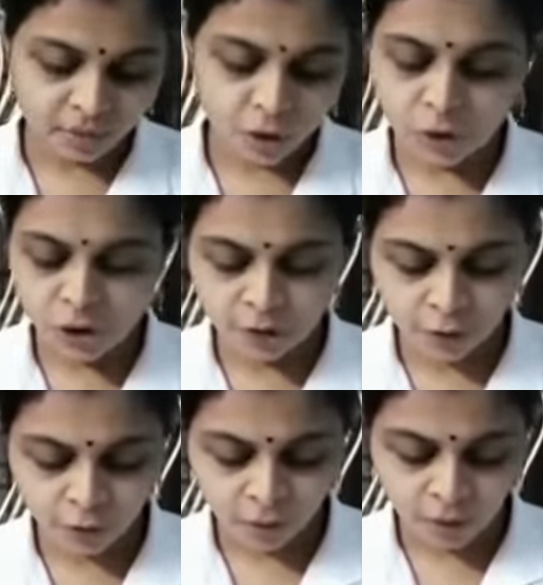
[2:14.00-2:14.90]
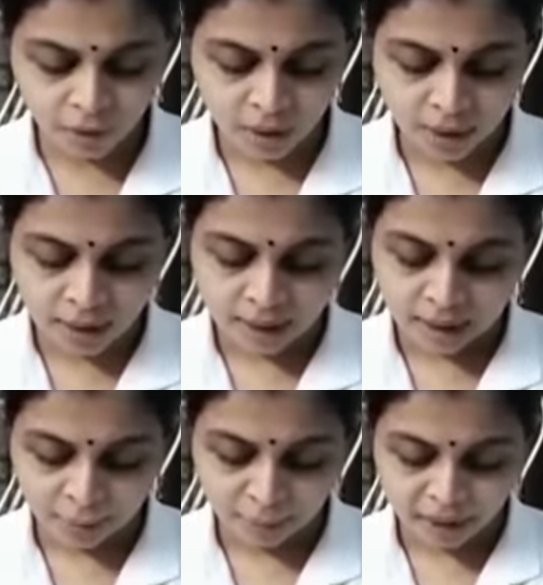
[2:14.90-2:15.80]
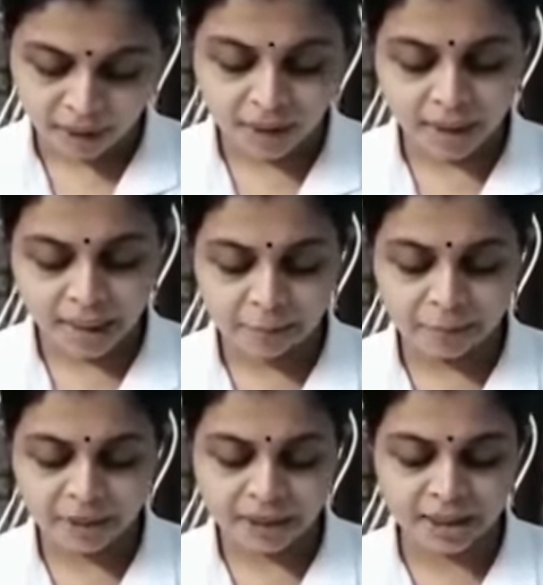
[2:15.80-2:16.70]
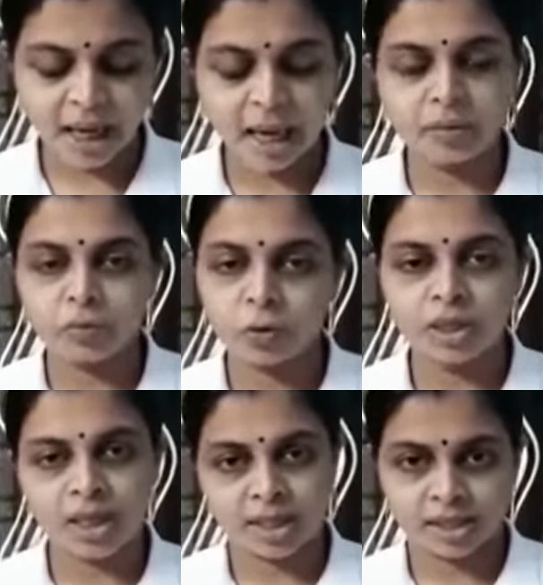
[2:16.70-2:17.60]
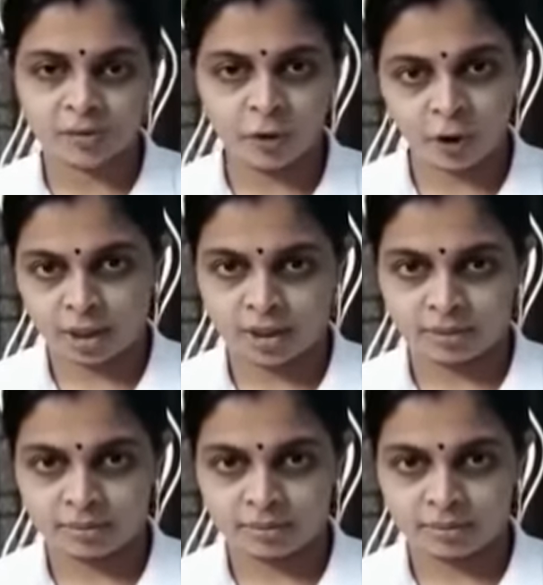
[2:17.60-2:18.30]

Question 4. Compare LPG and wood as fuel.